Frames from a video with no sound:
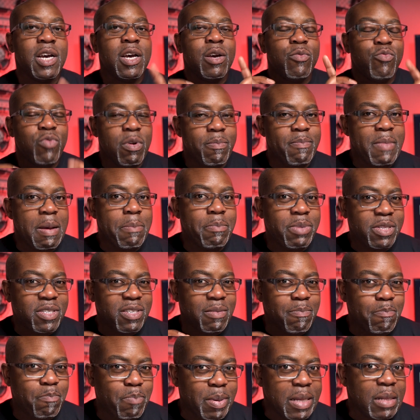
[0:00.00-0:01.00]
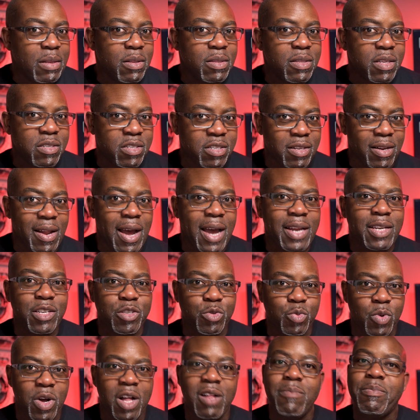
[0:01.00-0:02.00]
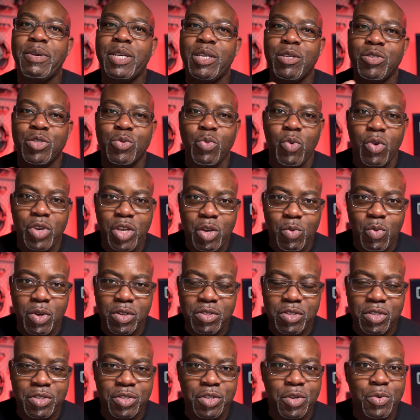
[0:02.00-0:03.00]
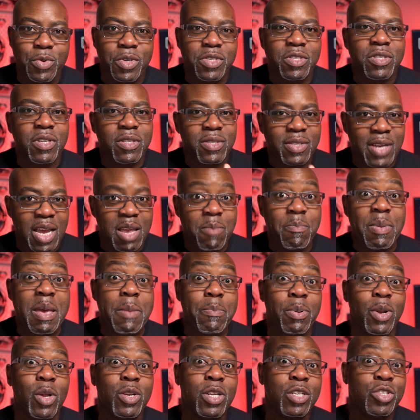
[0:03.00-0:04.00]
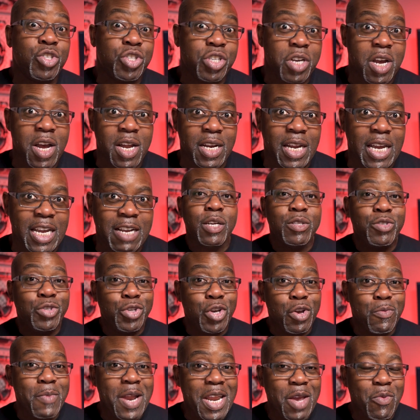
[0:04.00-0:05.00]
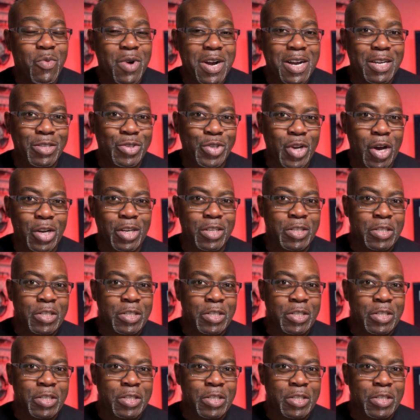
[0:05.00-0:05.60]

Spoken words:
Remember to build the slide as well, because what you want to do is to take people on a journey. Too many words on a